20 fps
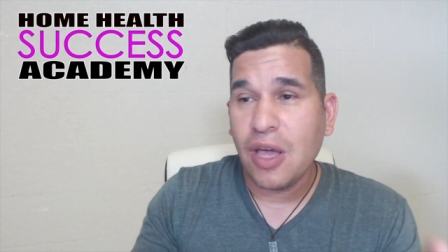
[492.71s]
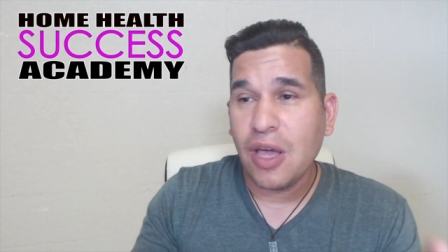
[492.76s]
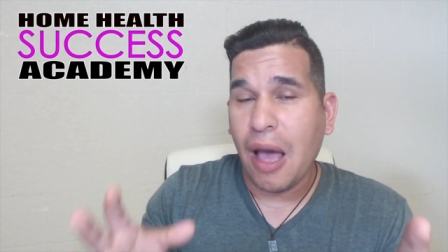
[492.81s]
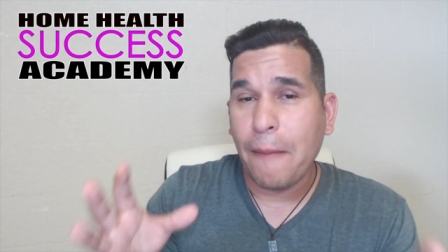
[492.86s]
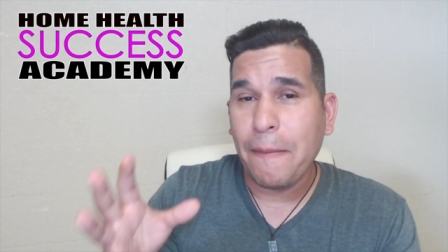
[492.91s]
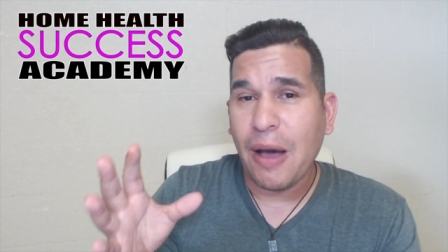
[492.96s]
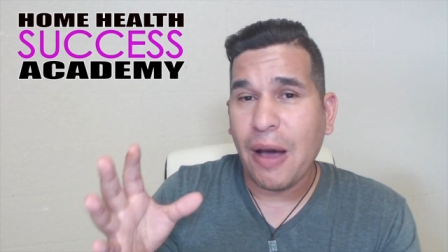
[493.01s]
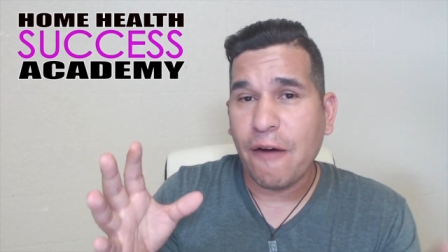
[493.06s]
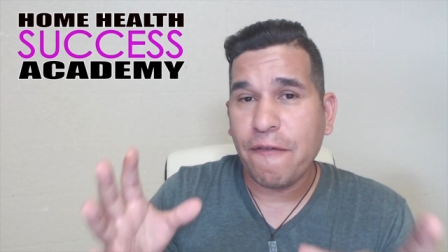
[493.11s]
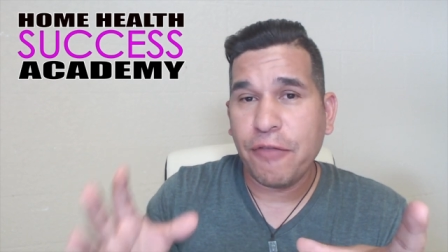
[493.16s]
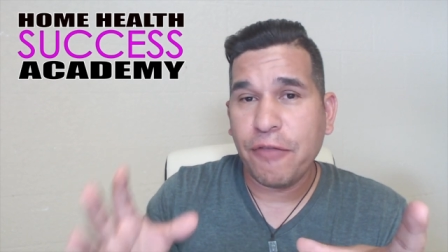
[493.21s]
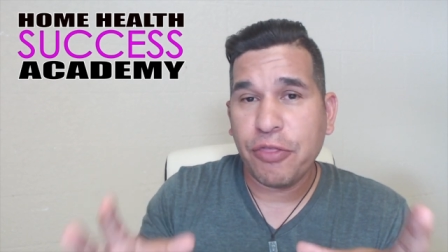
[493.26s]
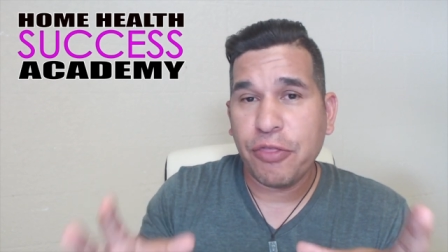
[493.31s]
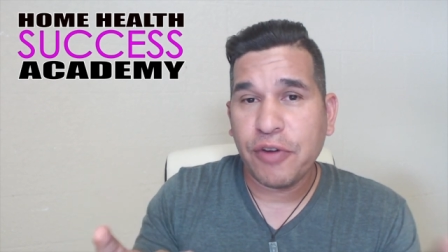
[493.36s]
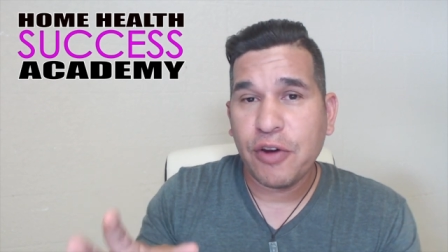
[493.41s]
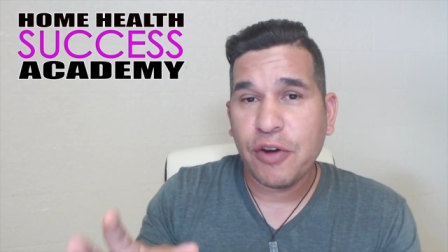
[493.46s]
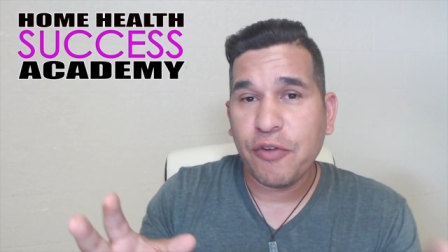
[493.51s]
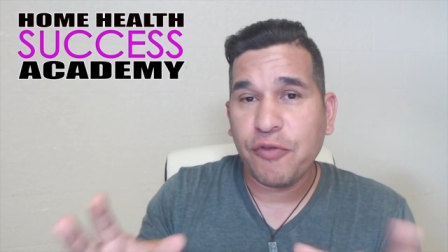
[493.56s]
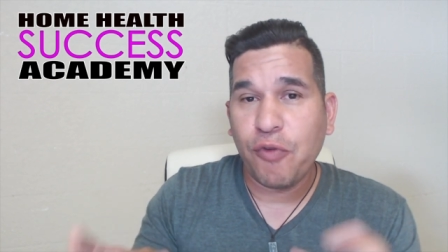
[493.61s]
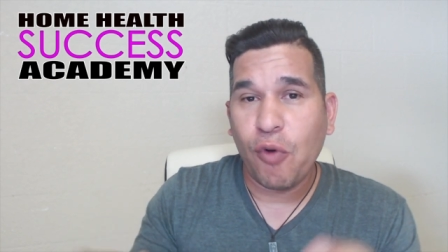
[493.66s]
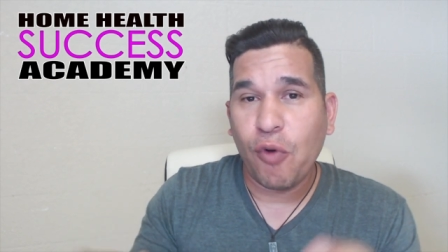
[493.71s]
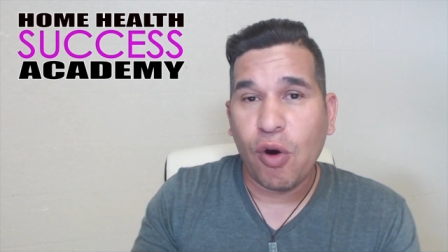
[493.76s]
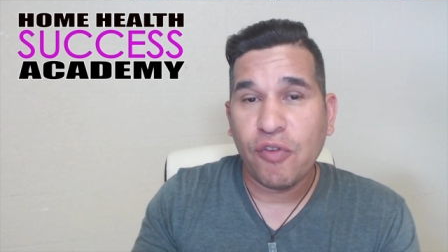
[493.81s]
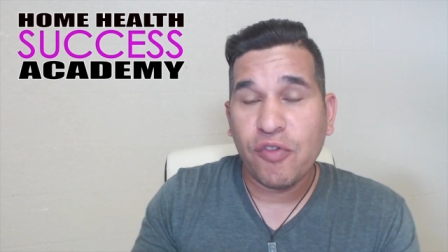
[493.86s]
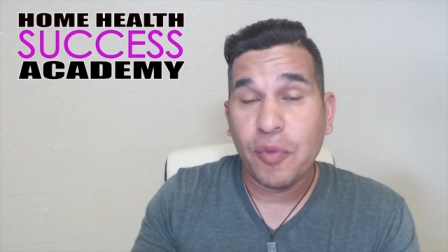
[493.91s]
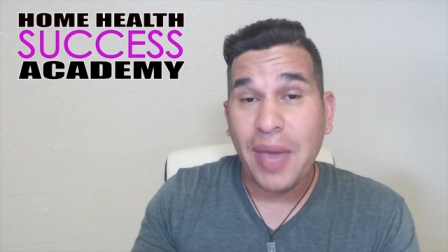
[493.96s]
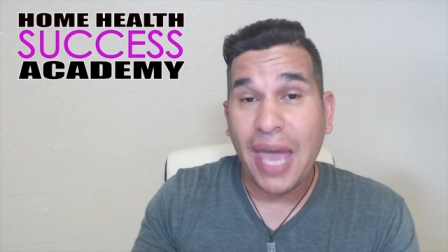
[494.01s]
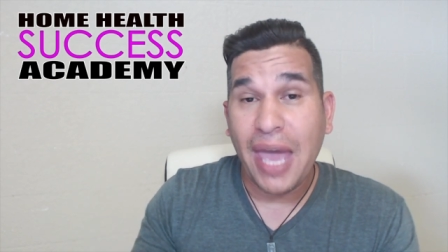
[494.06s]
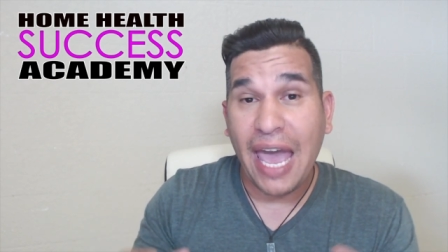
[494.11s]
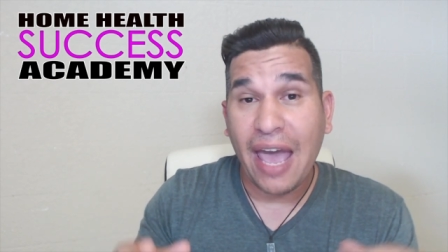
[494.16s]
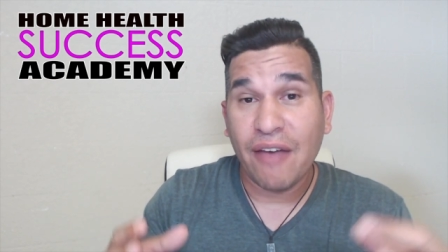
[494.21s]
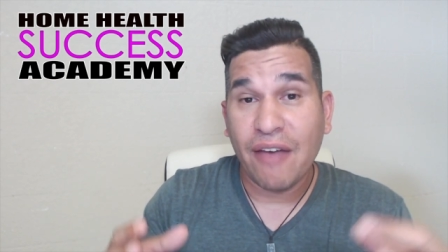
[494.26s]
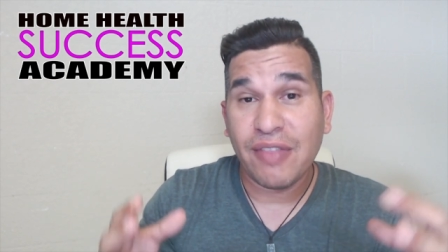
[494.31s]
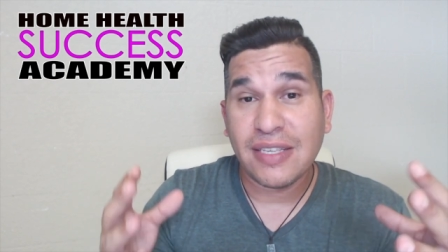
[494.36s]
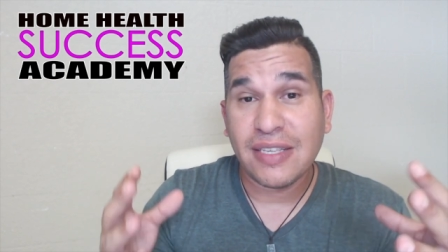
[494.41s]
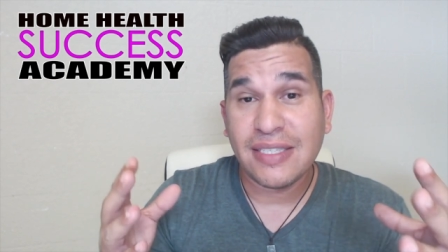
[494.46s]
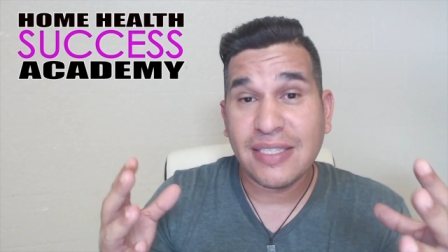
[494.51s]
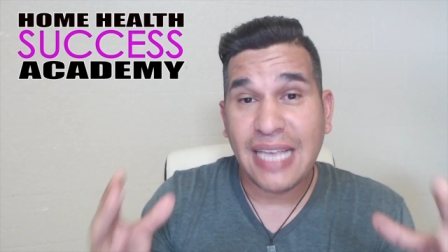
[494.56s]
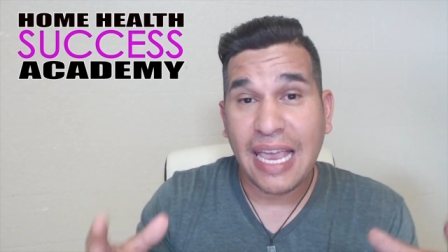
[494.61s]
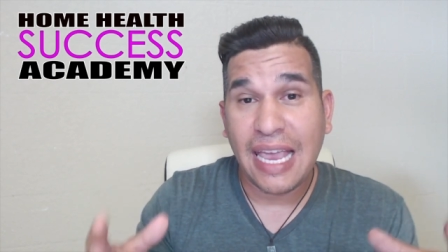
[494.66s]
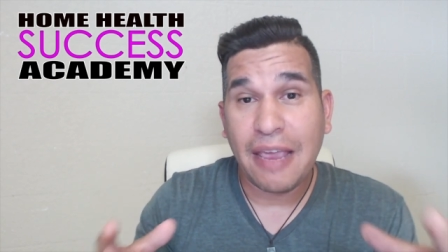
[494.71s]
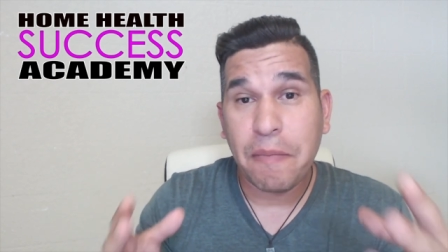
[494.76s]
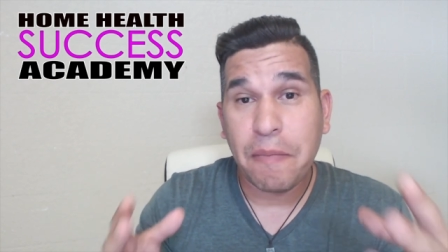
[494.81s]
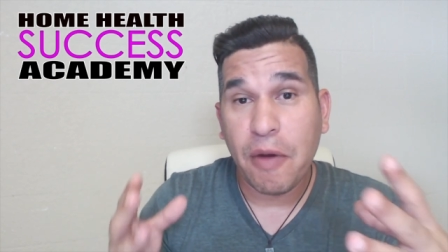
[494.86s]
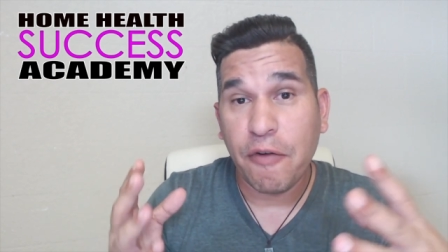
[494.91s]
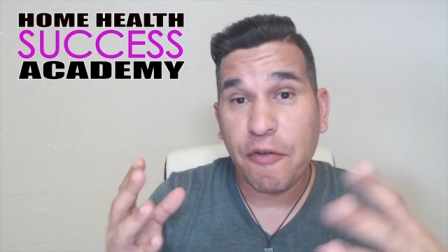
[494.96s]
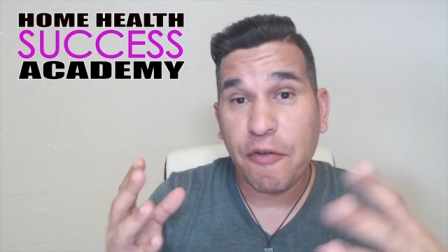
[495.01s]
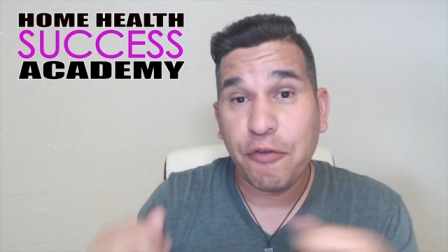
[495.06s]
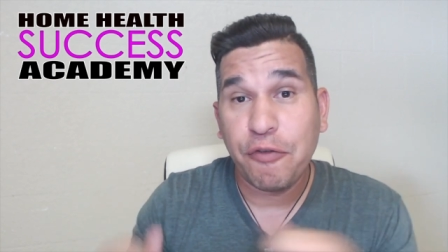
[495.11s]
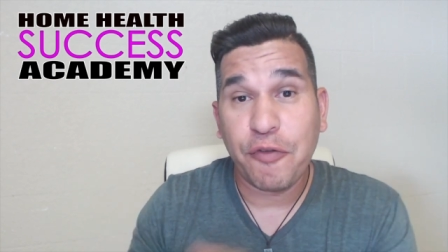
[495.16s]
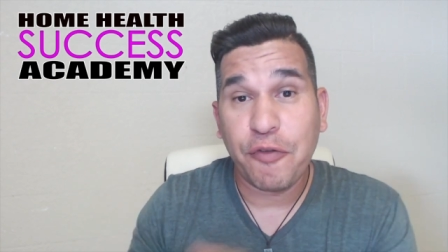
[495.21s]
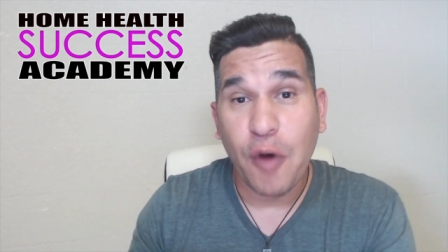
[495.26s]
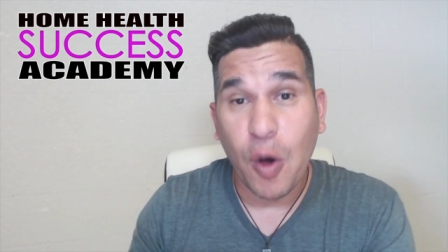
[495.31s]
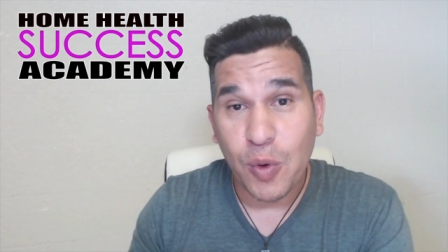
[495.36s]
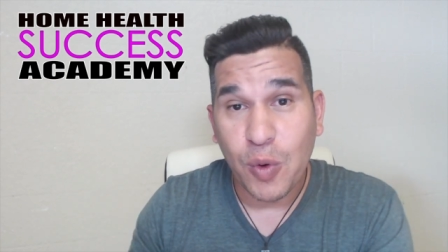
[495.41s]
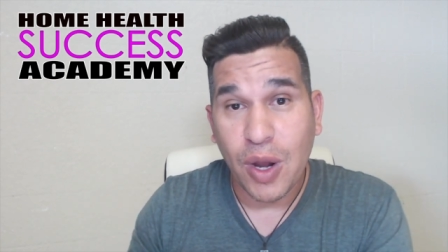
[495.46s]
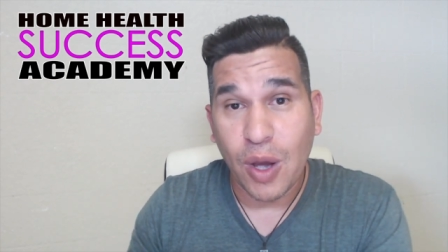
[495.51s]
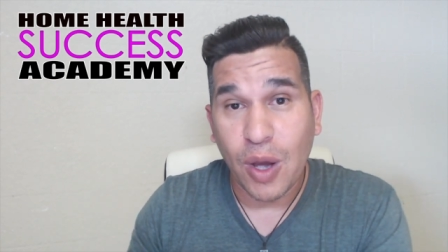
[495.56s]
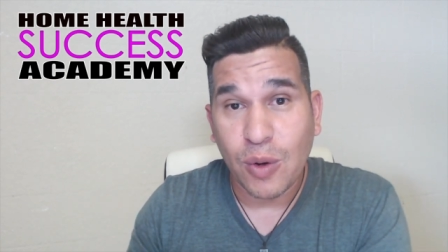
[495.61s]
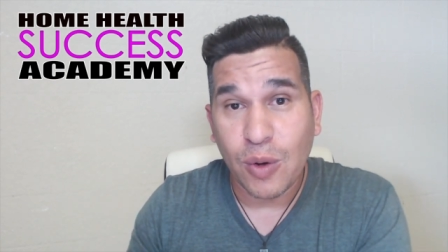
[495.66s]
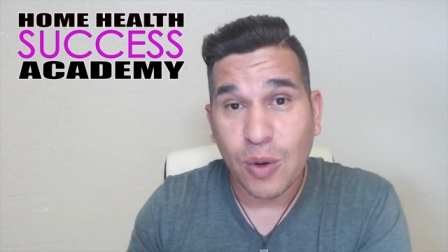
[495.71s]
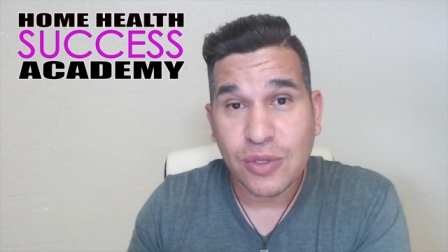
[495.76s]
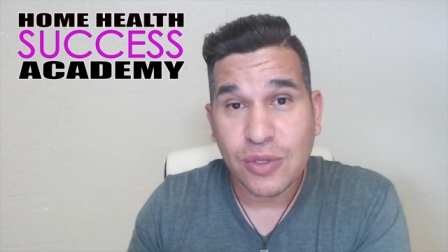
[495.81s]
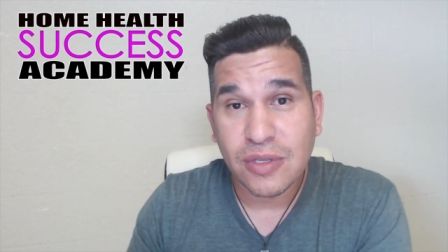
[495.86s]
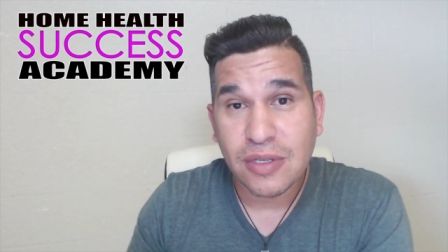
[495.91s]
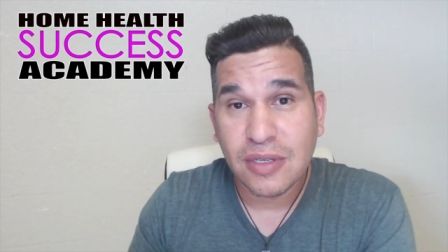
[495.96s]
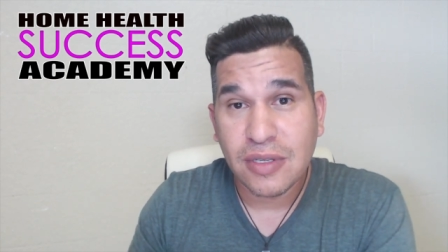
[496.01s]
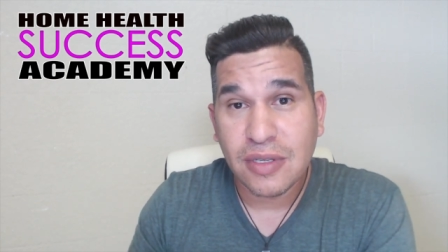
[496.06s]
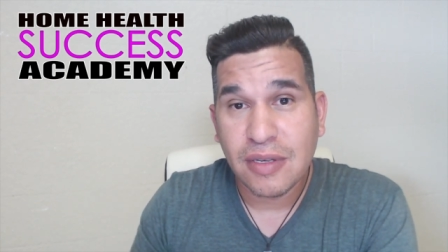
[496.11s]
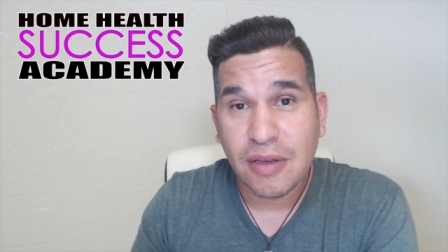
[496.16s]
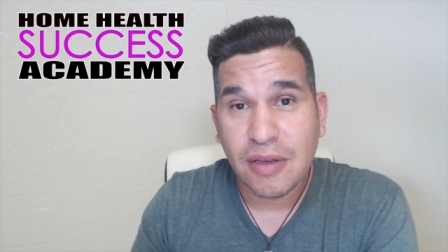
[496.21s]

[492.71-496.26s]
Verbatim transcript: about 3 or 4 of them have the same photos